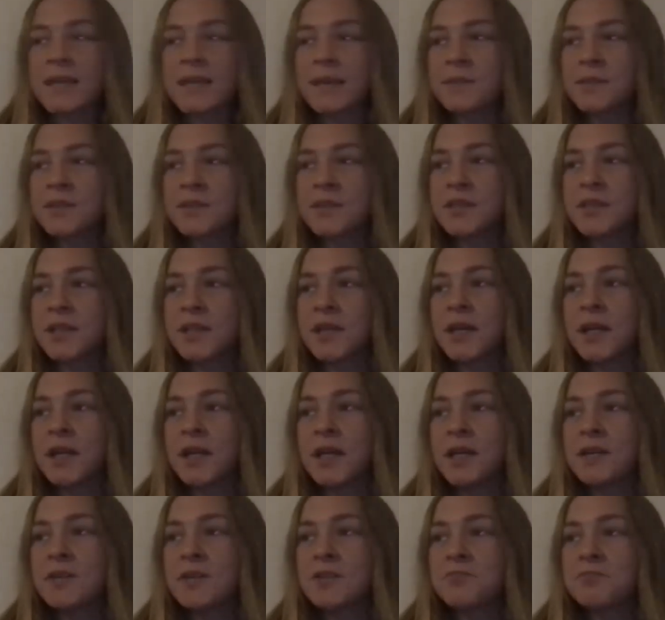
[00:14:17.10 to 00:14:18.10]
I'm just
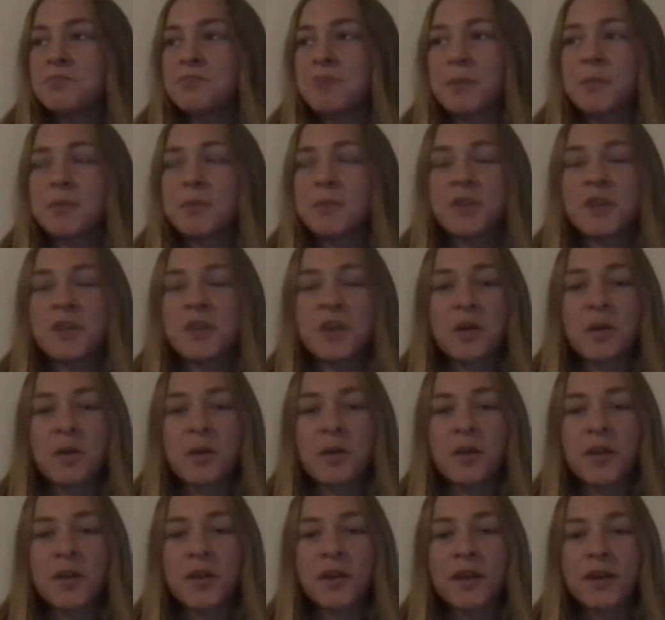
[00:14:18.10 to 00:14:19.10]
uh, I'm just trying to
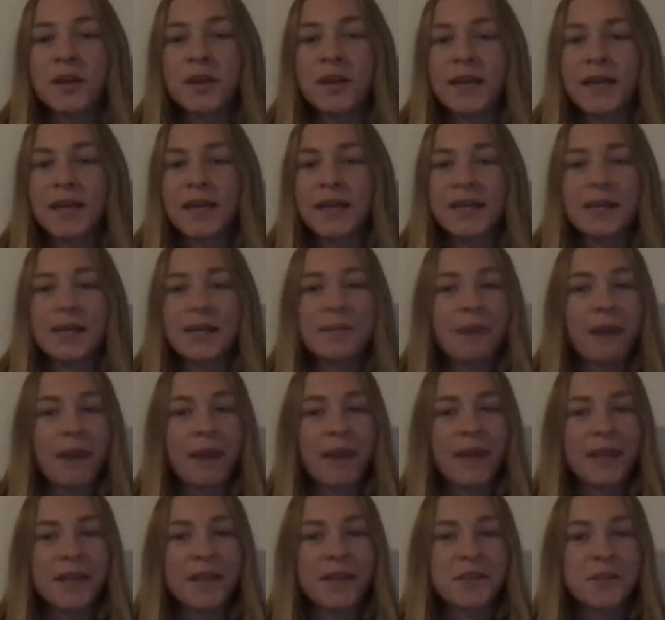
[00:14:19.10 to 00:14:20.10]
go in there and like get
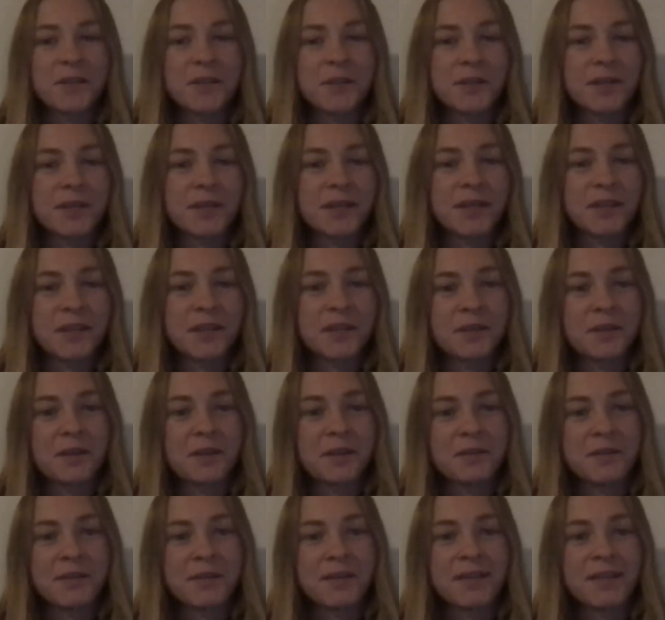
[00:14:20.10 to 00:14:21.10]
back into it. You know what
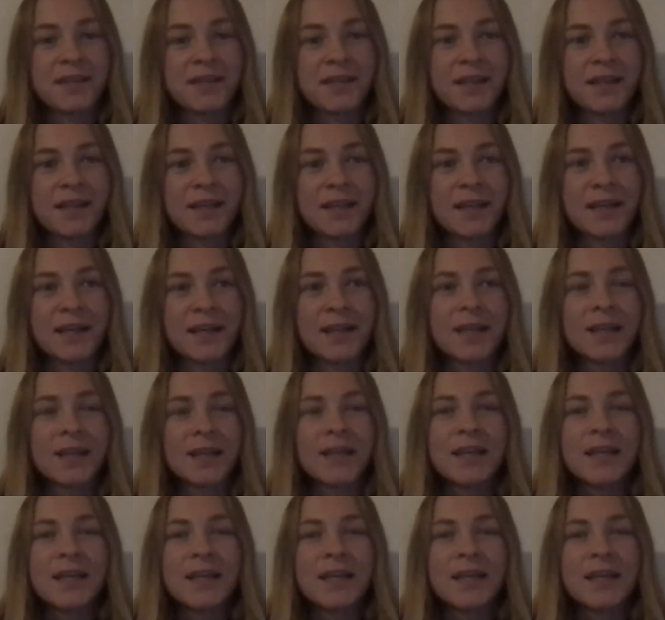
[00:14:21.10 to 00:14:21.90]
I mean? Uh,